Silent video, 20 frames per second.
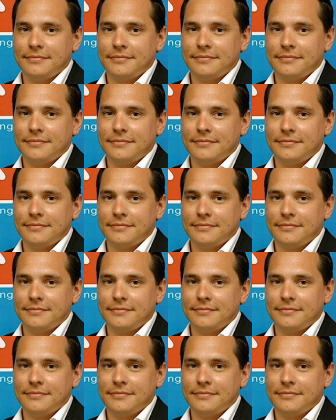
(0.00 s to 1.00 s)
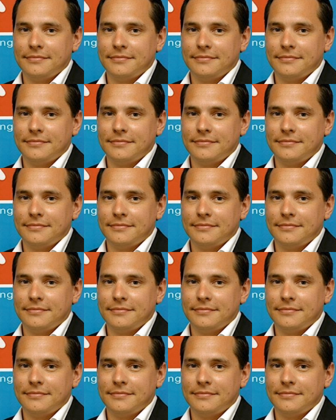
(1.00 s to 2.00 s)

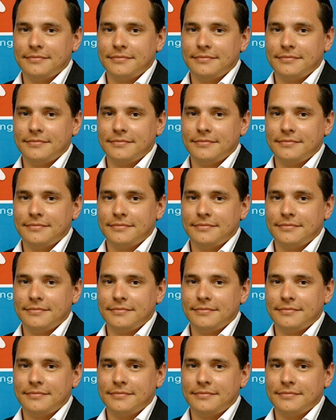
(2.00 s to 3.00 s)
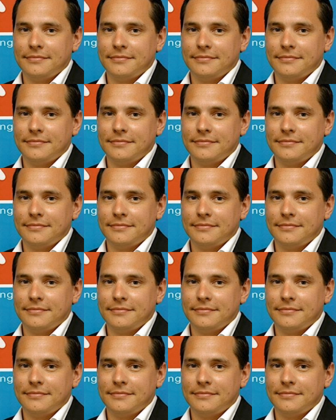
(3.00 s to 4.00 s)

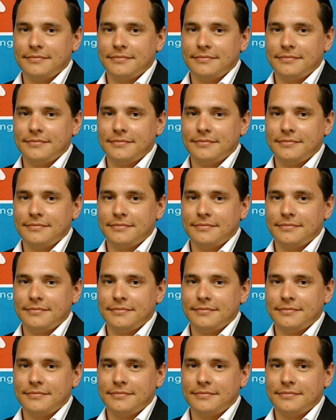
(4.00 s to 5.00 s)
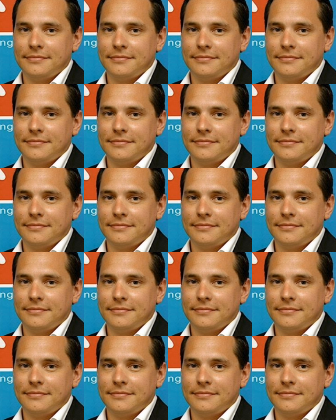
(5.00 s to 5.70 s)
(no lip movement)